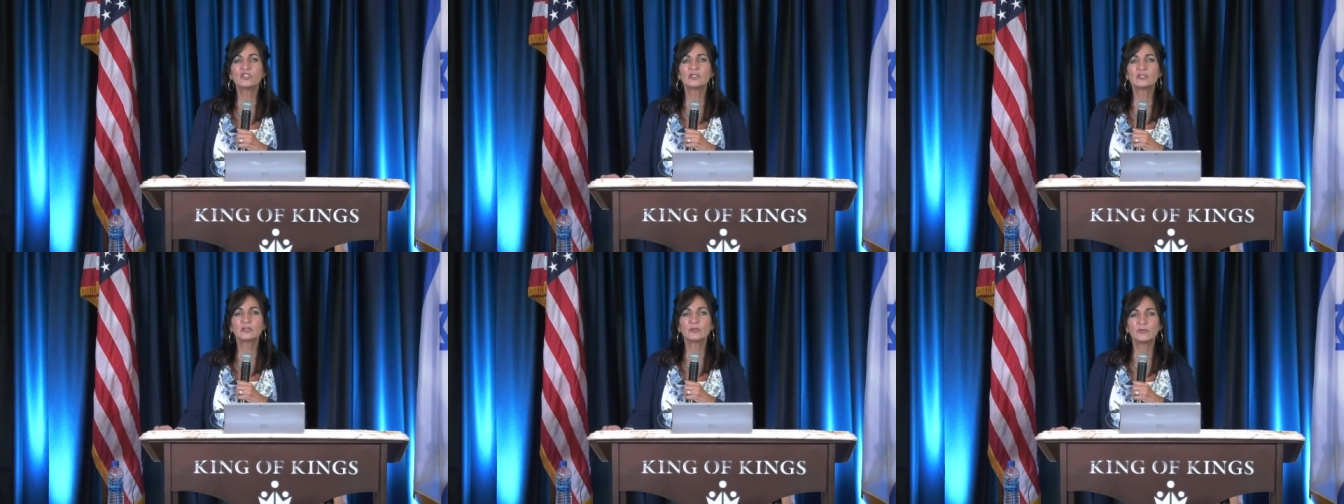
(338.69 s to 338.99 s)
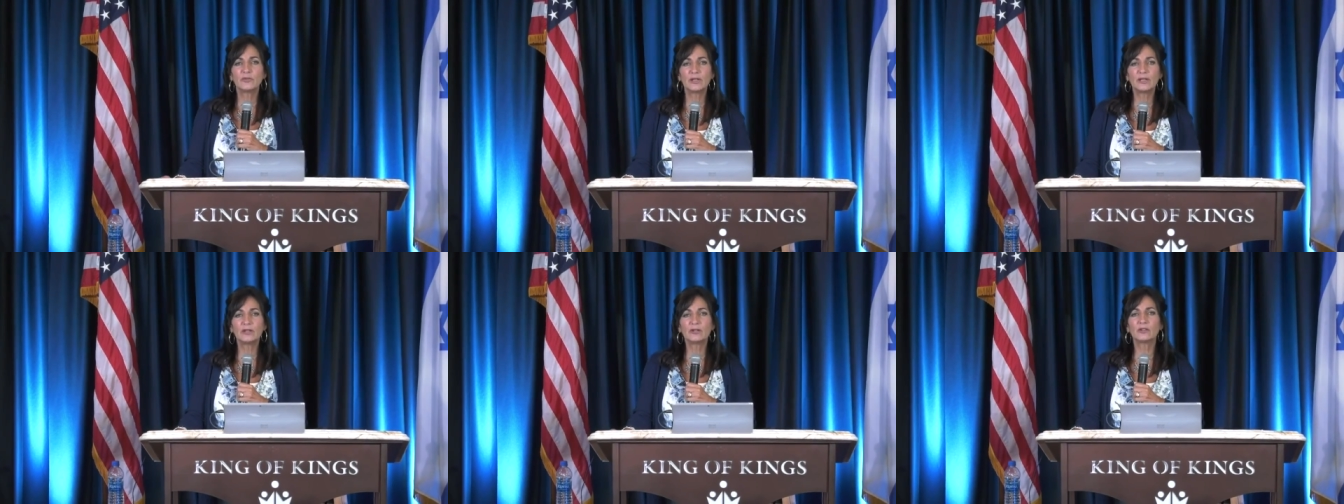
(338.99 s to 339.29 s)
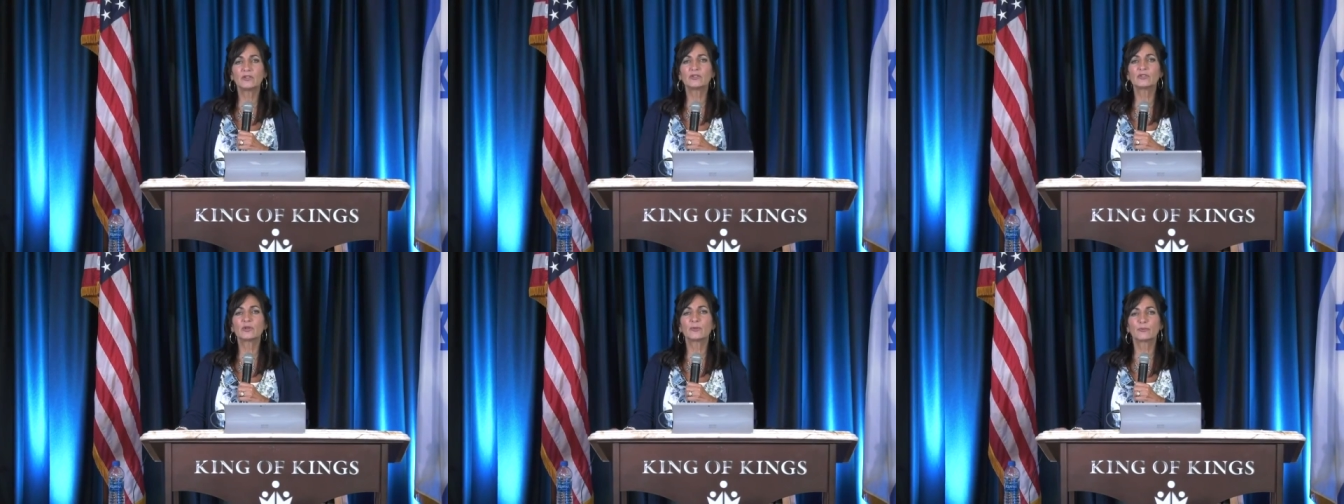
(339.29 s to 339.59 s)
Anxious
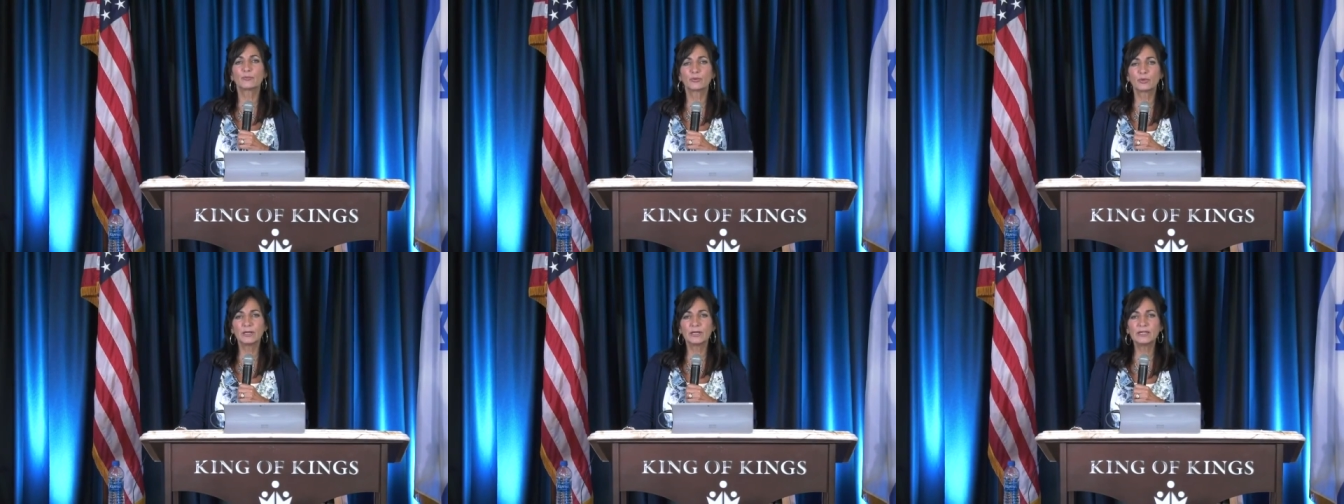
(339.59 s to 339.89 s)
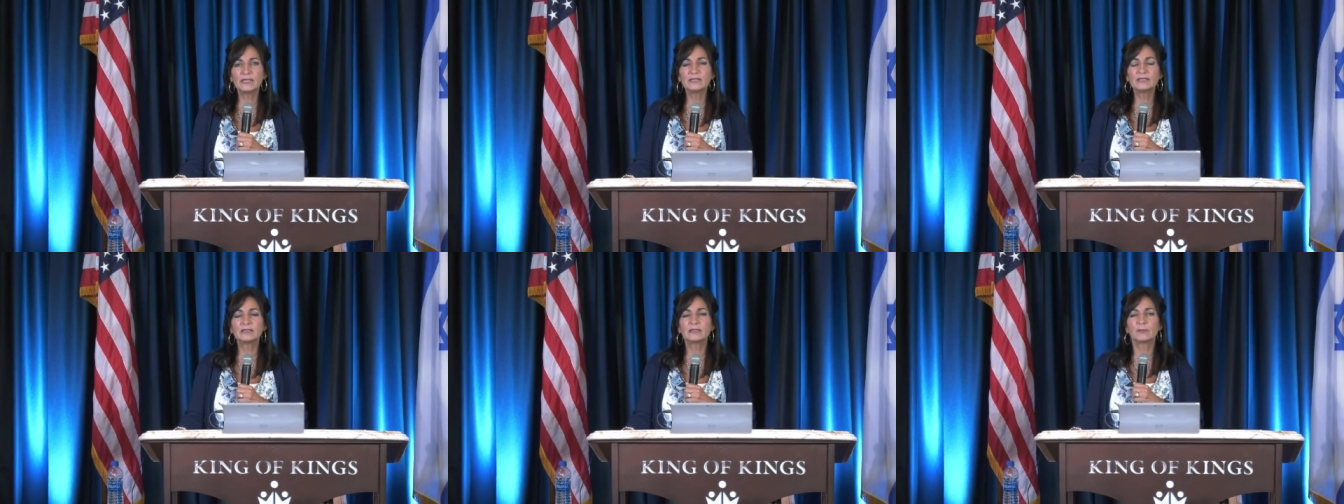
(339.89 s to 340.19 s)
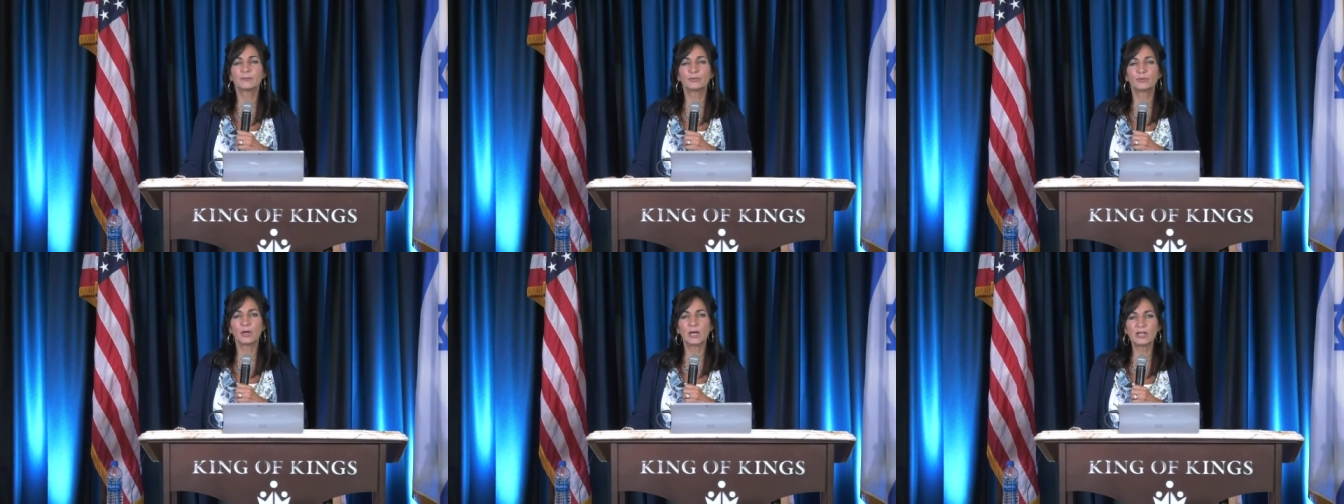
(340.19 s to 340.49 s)
fears
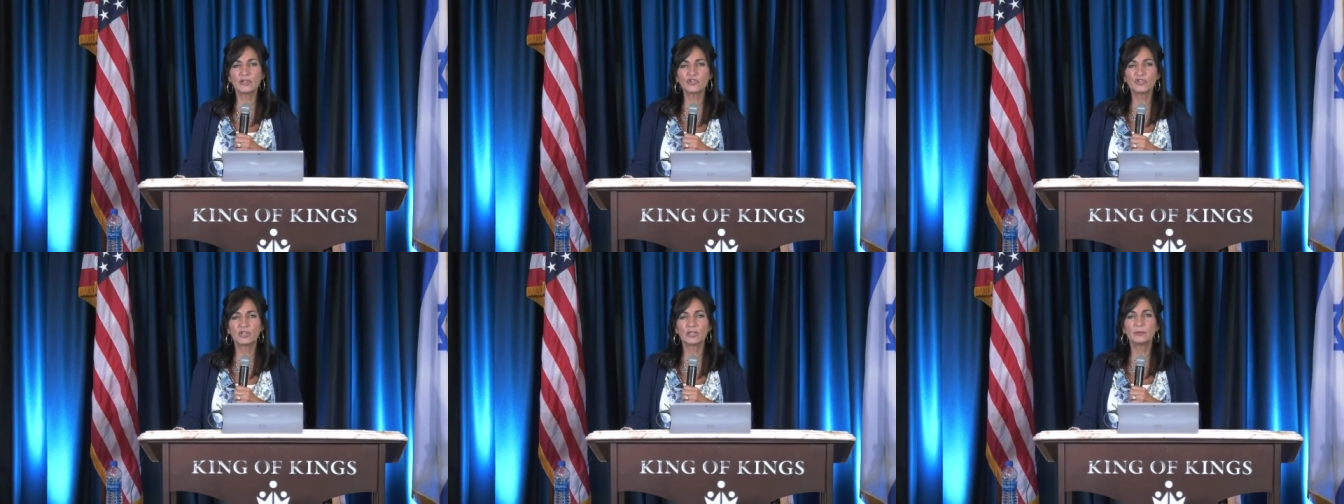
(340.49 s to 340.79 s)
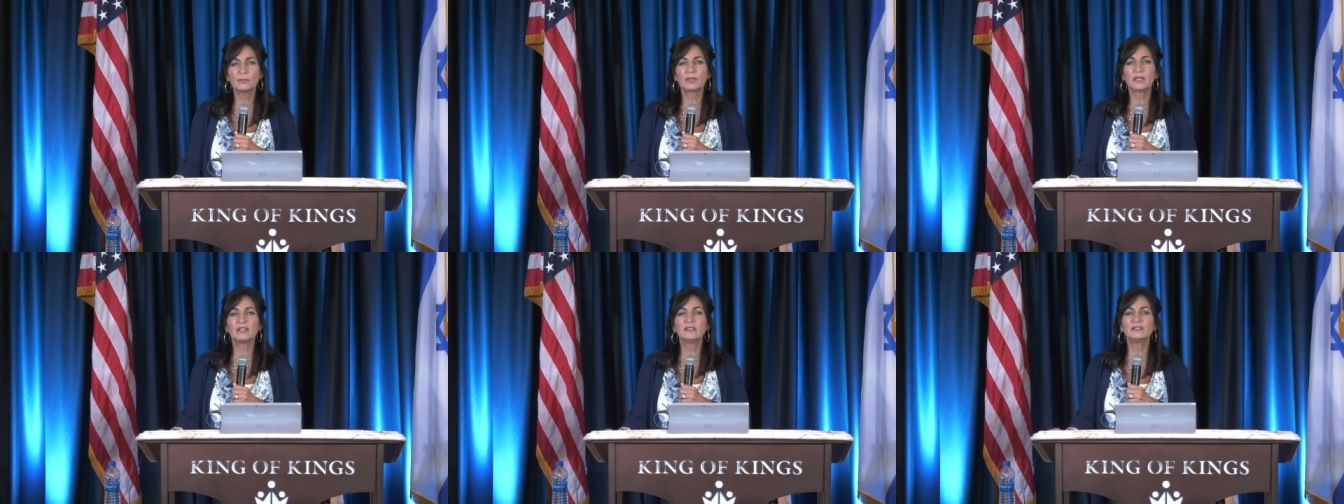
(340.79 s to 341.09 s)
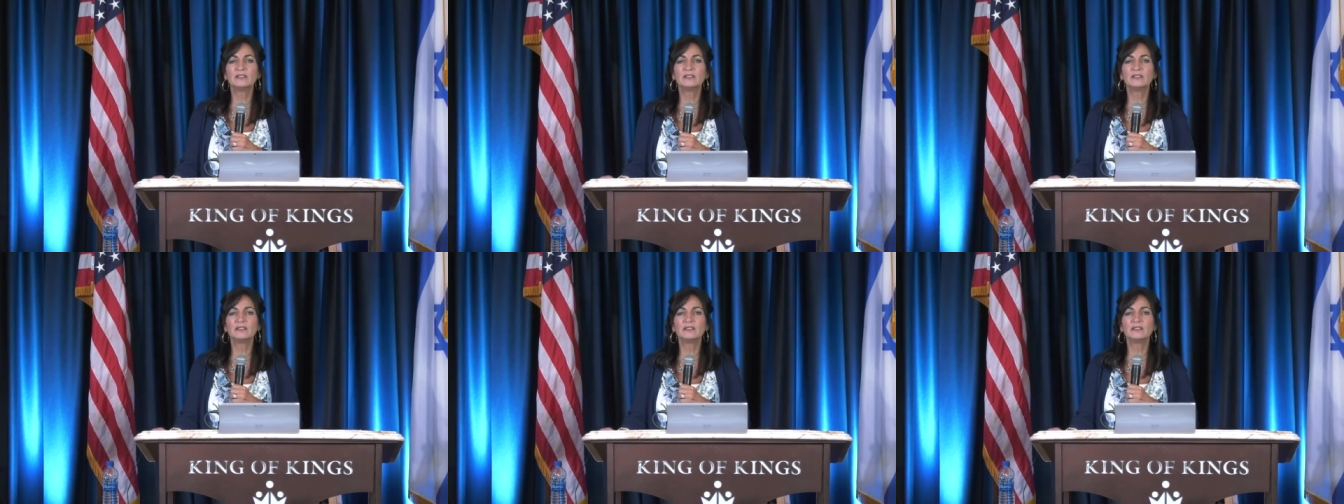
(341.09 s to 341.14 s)
brings depression,